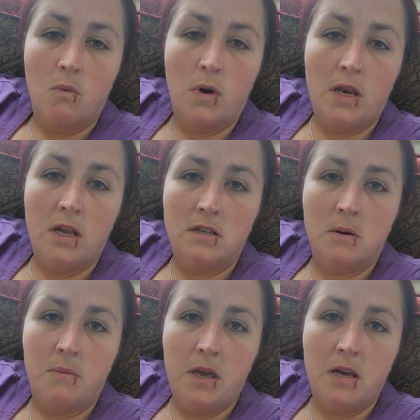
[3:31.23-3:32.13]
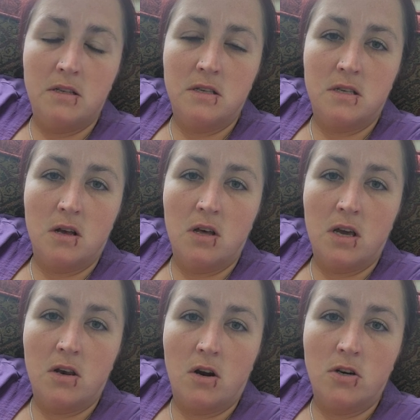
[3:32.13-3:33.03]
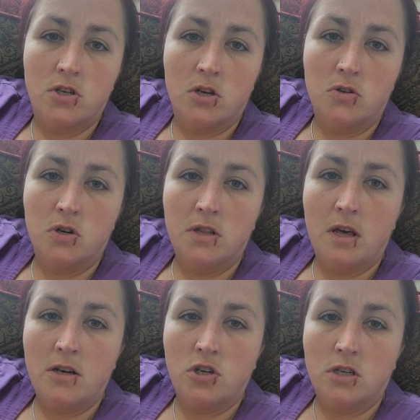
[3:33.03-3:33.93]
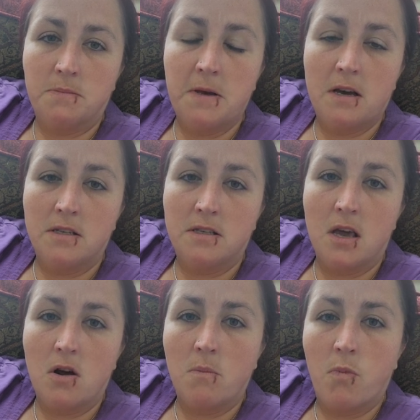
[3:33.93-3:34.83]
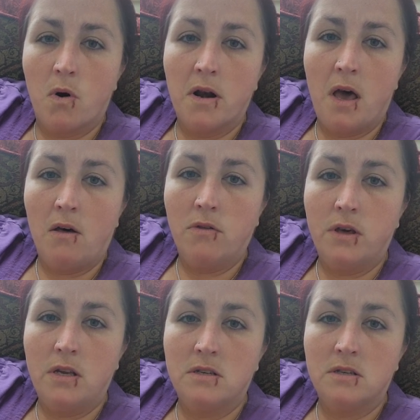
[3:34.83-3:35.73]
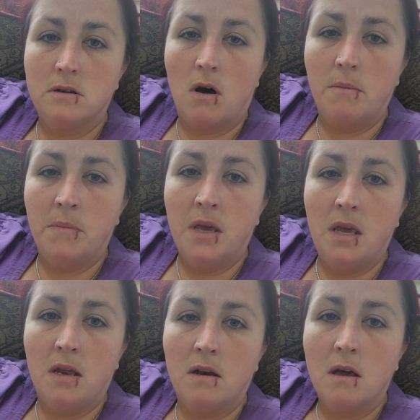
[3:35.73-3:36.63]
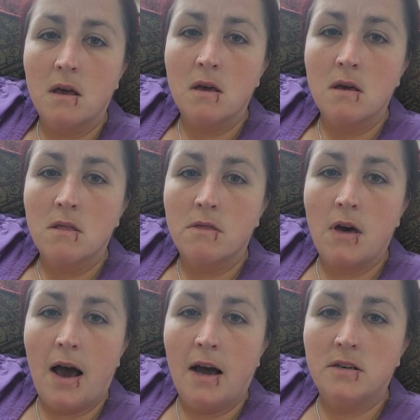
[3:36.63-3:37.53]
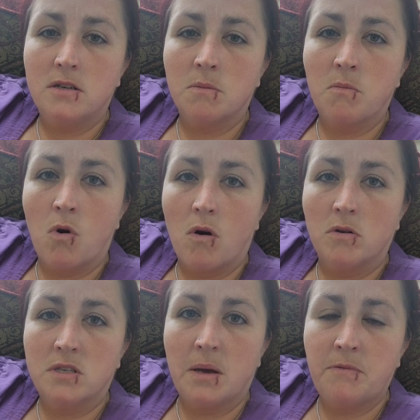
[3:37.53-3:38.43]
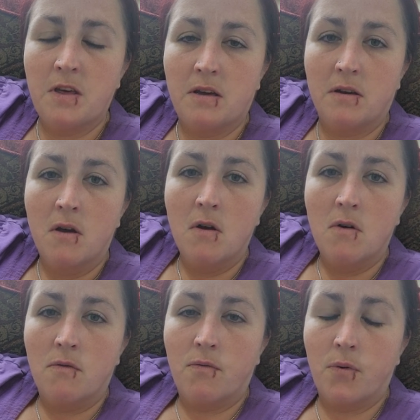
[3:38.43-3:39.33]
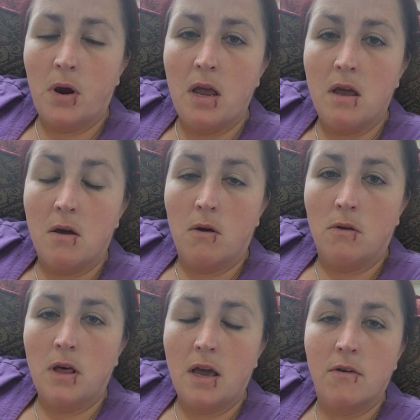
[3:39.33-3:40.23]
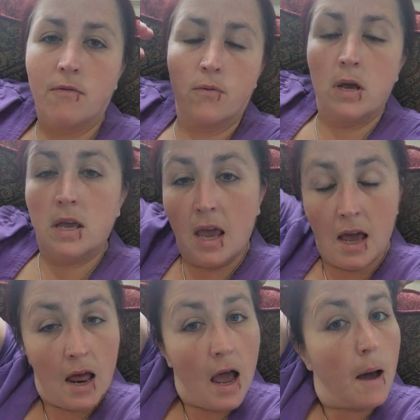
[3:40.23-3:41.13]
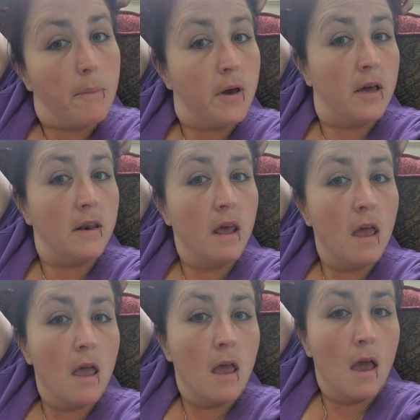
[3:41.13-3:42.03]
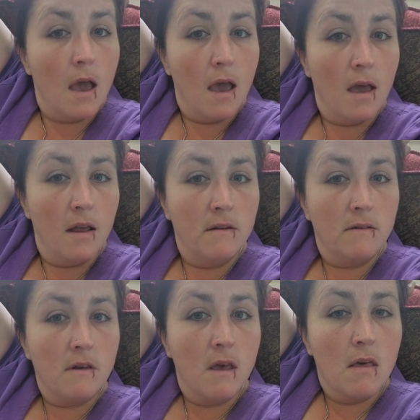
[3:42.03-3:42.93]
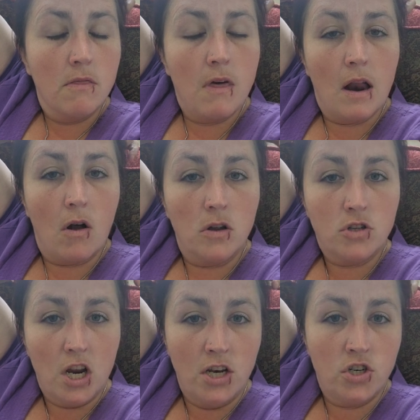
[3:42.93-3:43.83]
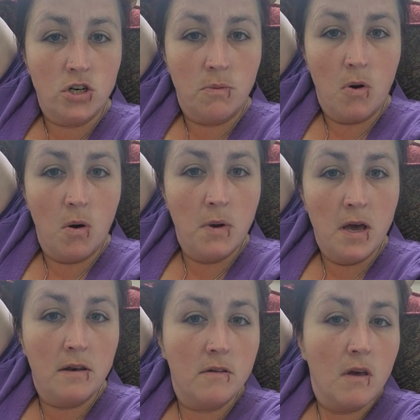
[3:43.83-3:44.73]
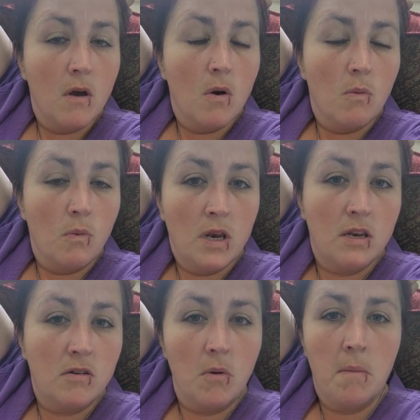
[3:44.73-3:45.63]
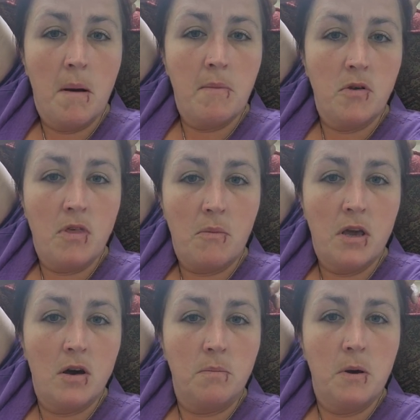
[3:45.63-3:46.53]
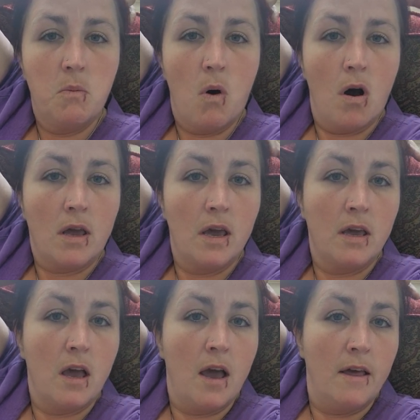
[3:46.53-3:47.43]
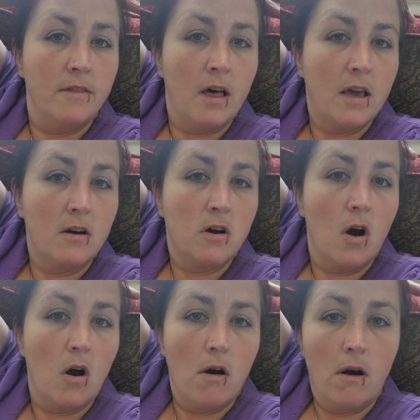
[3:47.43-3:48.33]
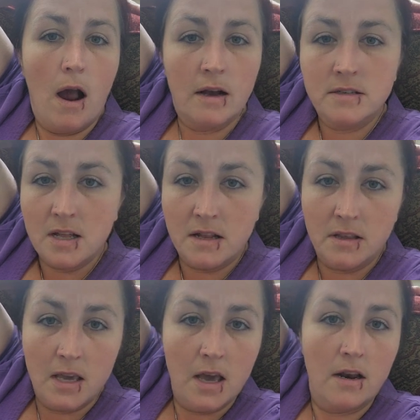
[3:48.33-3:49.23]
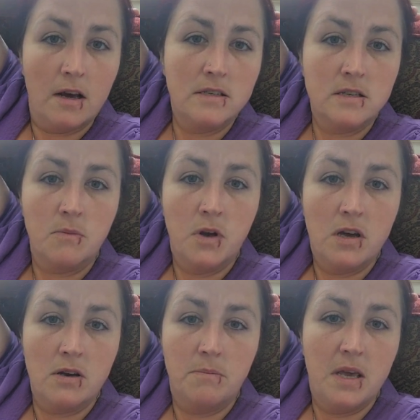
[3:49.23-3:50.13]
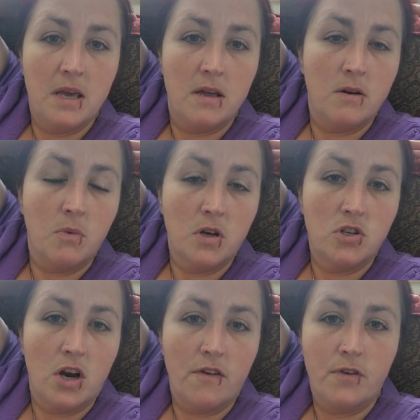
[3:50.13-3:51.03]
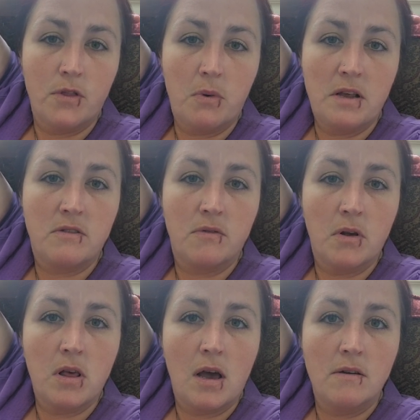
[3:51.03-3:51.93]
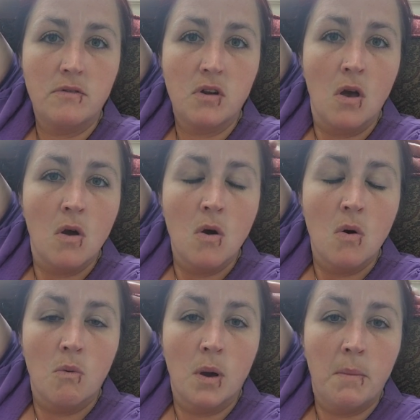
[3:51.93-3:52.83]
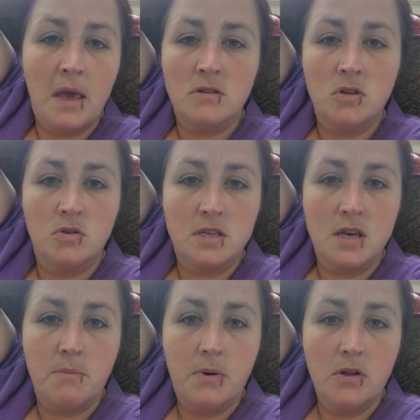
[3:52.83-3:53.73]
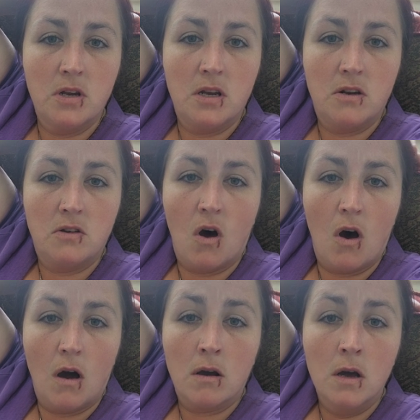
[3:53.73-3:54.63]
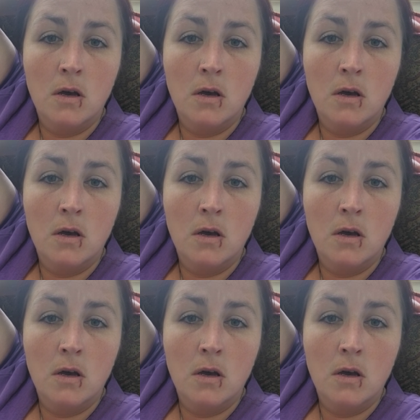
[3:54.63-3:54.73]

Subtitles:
We need to be instilling in our children that just because they are born healthy does not mean that tomorrow something freak can't happen and that all change in a moment. We need to remember that we could be walking and like a car accidentally hit us and we could be in a wheelchair for the rest of our lives. We may lose the ability to talk.